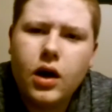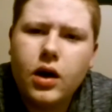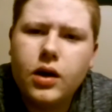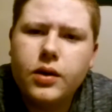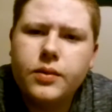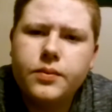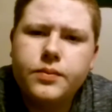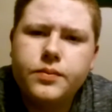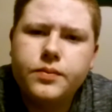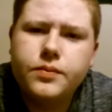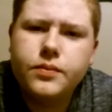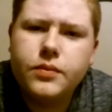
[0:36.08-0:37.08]
And
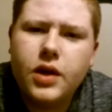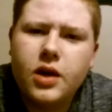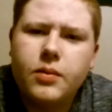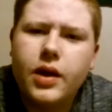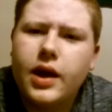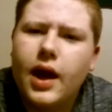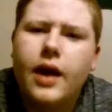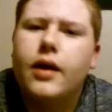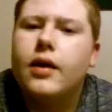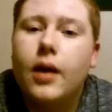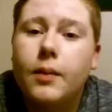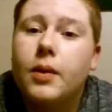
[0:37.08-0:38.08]
I'm like, hey,
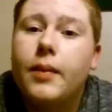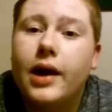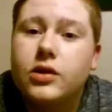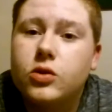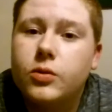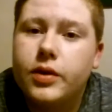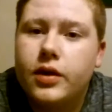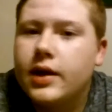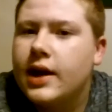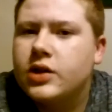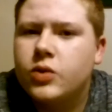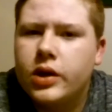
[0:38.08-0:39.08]
I'm gonna buy a
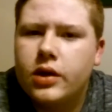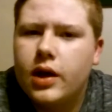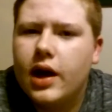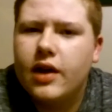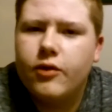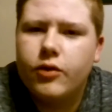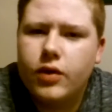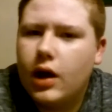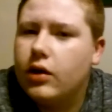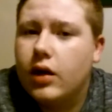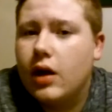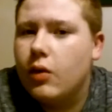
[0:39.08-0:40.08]
snowmobile. He has one,
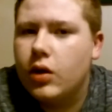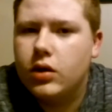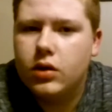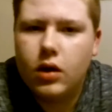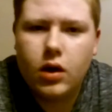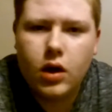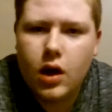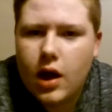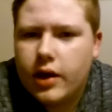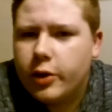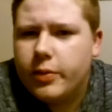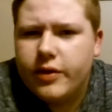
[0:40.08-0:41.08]
I'll get one.
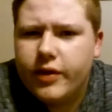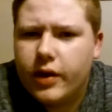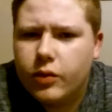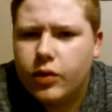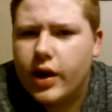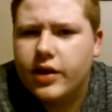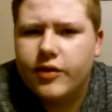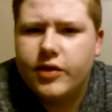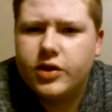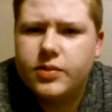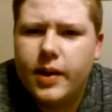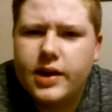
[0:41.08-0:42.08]
It'll be fun, we'll ride the
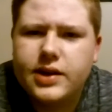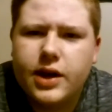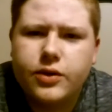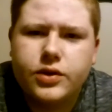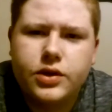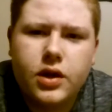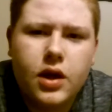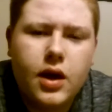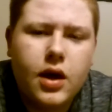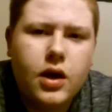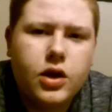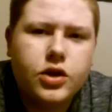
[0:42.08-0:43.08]
fields by his house.
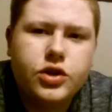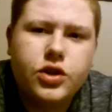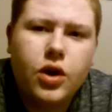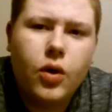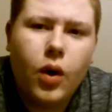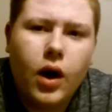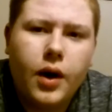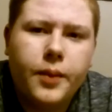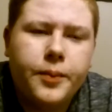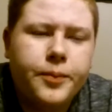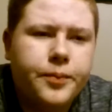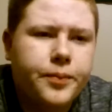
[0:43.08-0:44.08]
So,
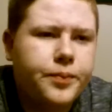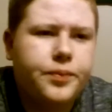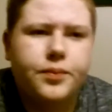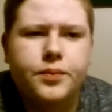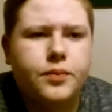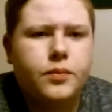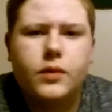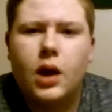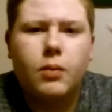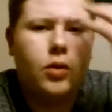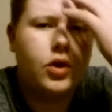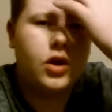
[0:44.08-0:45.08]

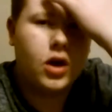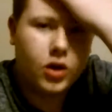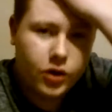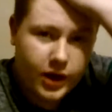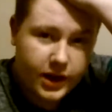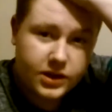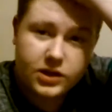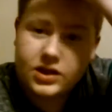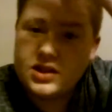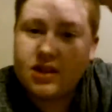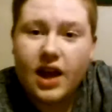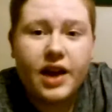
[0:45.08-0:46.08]
I'm looking on
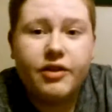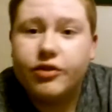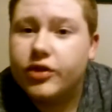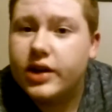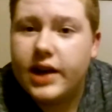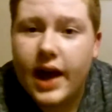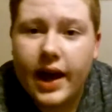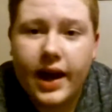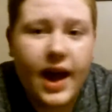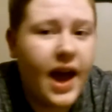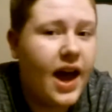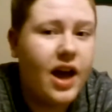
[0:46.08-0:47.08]
Craigslist every day.
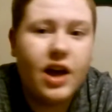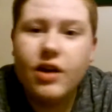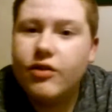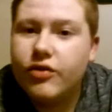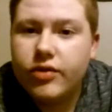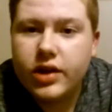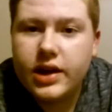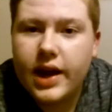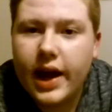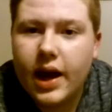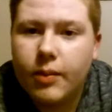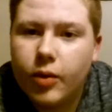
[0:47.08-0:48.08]
Every
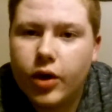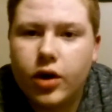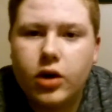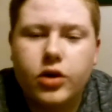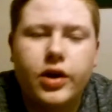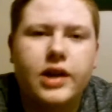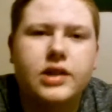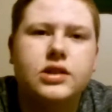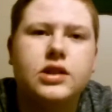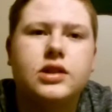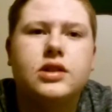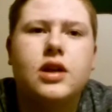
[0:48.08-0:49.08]
day I'm looking on
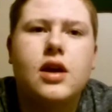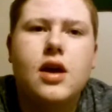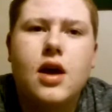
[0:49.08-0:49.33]
Craigslist.